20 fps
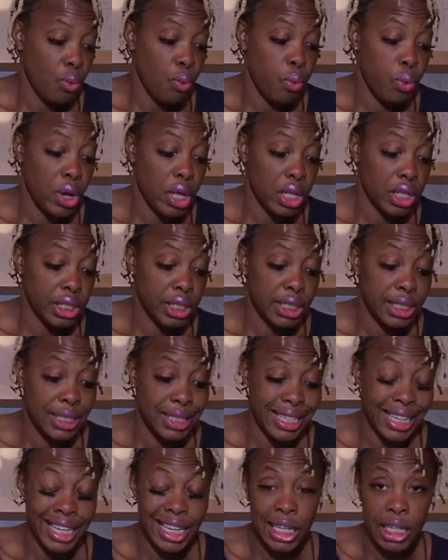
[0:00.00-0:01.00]
will
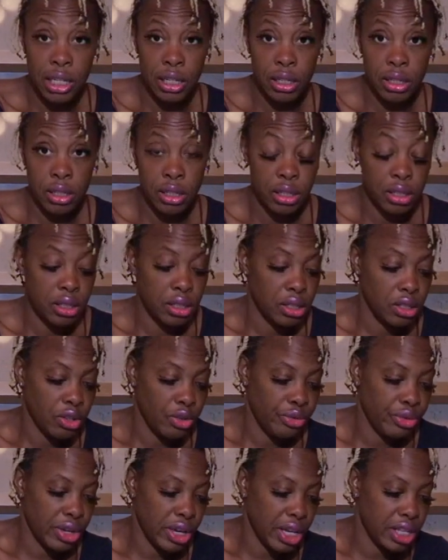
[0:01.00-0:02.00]
stain. So
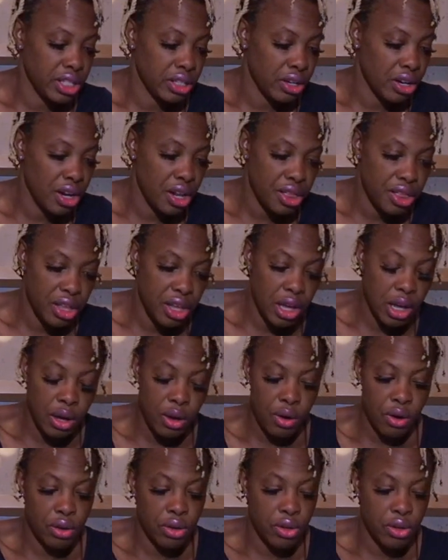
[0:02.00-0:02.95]
if it gets on anything, alright,